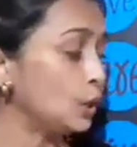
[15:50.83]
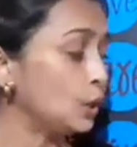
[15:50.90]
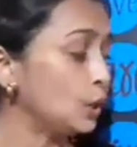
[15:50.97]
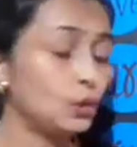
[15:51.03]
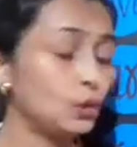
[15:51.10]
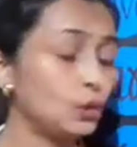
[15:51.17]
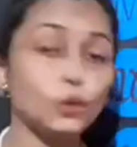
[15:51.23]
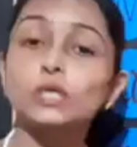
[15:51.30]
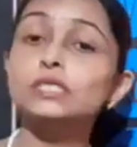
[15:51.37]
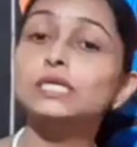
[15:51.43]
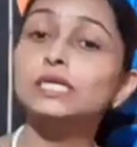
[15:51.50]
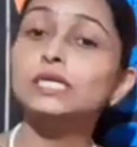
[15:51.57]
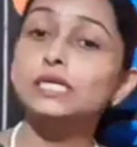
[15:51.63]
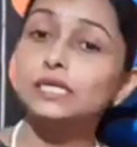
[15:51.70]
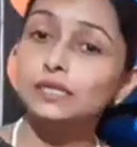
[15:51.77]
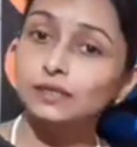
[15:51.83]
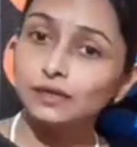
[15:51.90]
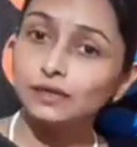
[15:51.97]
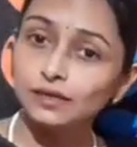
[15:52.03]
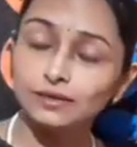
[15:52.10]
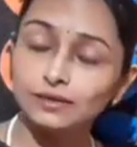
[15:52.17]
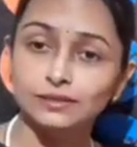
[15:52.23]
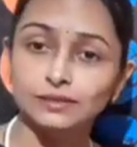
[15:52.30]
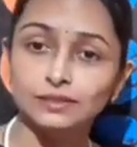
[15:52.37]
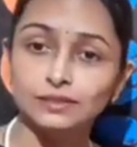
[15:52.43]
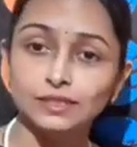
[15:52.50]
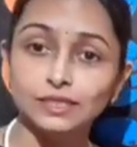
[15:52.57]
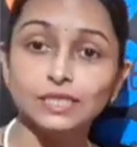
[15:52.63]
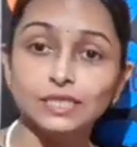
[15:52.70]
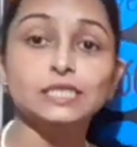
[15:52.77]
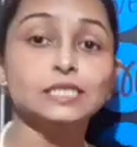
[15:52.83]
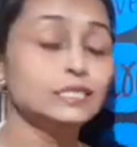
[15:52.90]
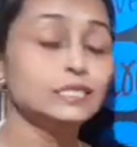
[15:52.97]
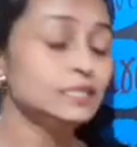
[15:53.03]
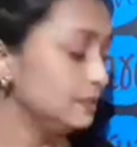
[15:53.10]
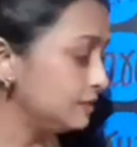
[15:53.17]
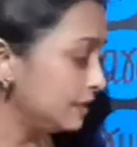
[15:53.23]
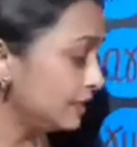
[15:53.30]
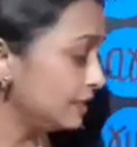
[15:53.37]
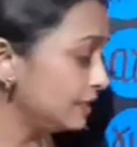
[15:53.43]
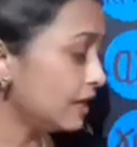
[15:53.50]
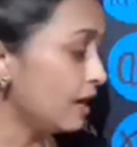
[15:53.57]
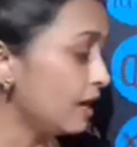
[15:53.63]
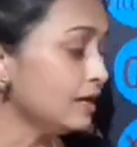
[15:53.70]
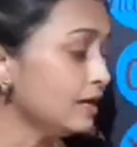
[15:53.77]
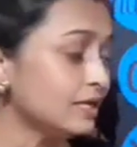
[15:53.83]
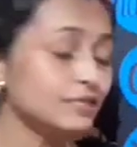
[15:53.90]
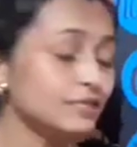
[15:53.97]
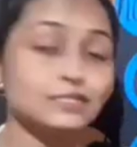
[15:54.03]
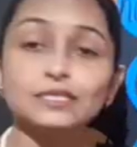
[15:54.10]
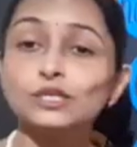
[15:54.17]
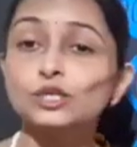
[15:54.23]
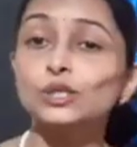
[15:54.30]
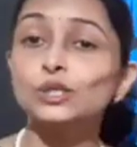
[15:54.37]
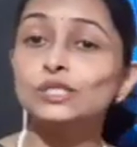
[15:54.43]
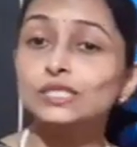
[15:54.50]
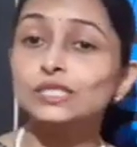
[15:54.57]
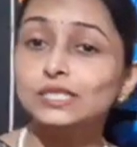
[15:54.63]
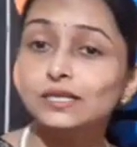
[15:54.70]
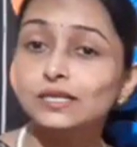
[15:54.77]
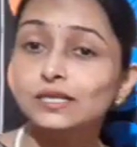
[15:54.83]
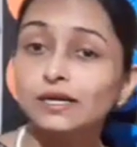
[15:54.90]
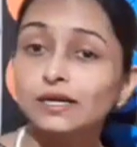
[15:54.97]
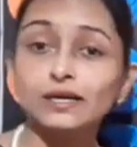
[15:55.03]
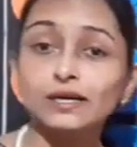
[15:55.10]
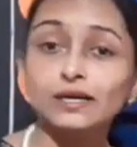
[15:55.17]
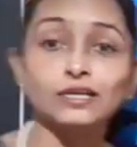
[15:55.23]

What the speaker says: good girl. Tina is a good girl.